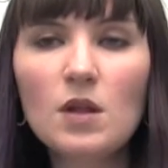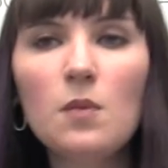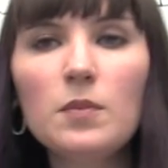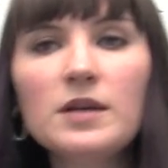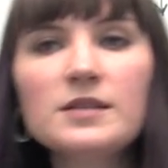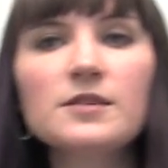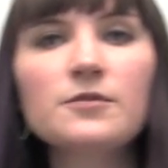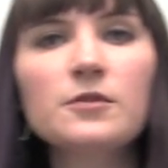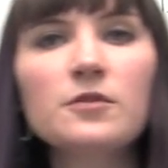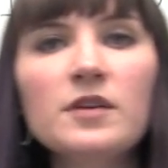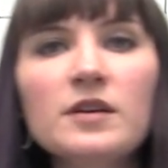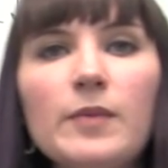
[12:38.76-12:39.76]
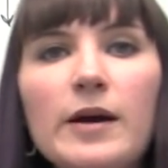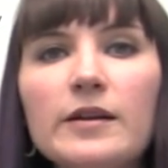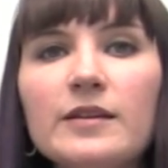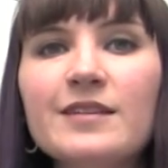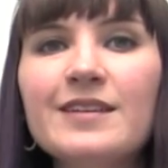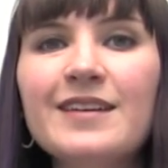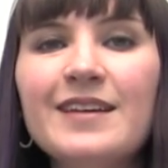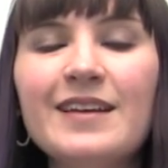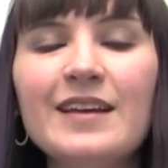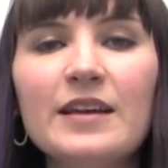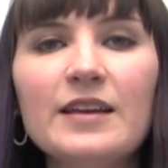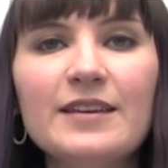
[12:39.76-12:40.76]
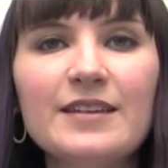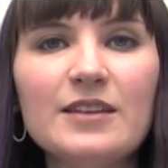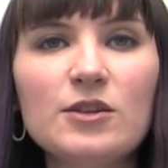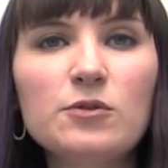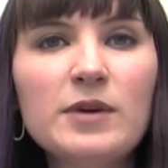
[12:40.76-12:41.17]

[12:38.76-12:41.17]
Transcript: because if you think about it, you